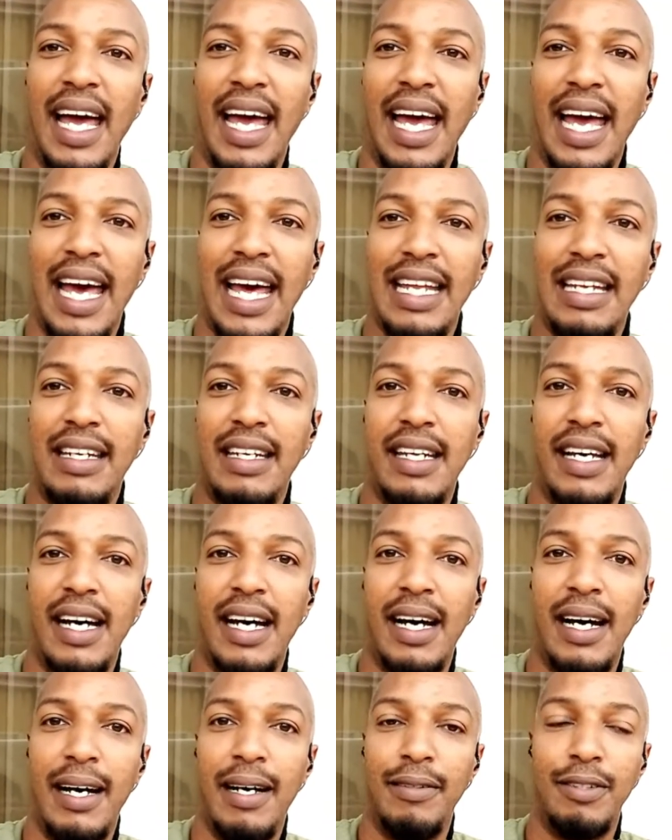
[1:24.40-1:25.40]
And
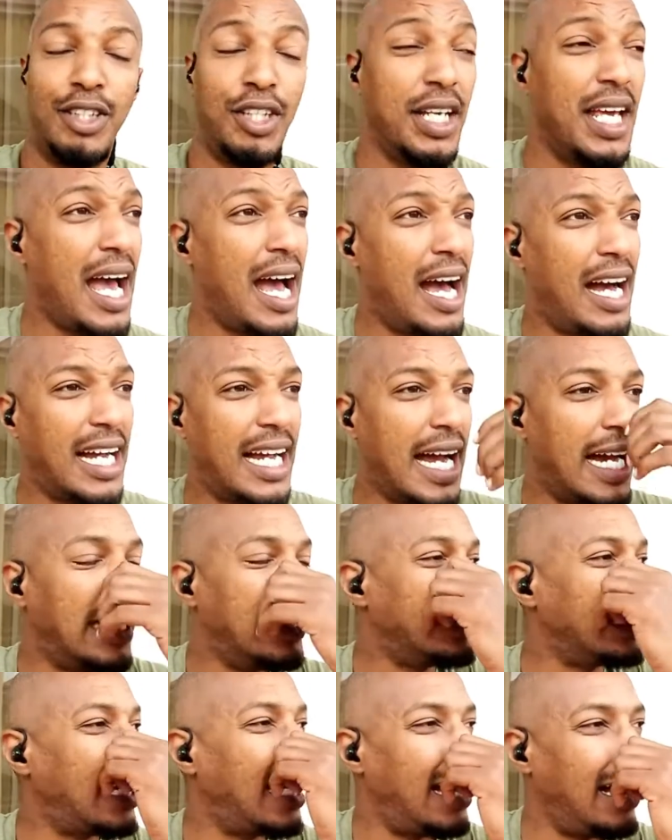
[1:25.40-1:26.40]
uh, so, yeah,
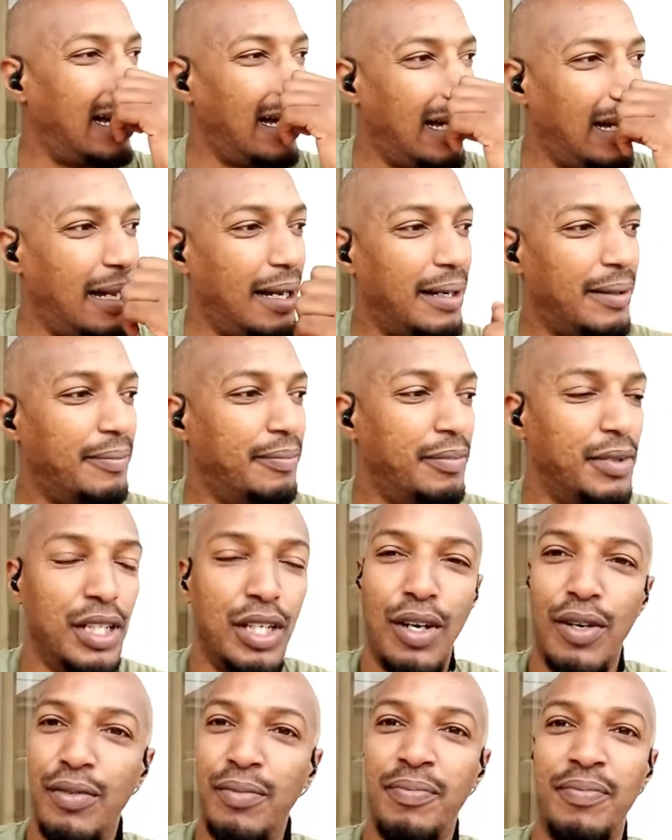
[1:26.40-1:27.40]
guys, uh, you
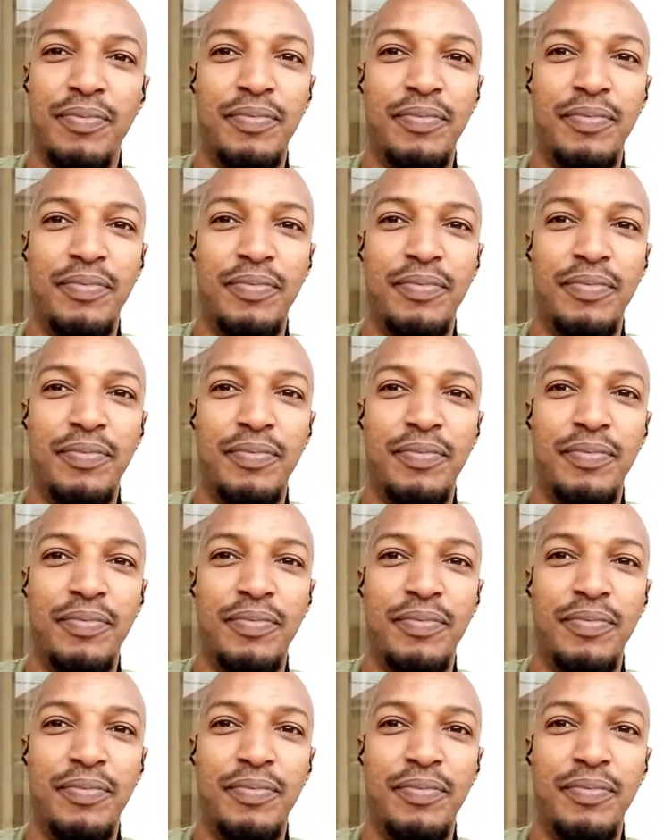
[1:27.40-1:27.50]
know,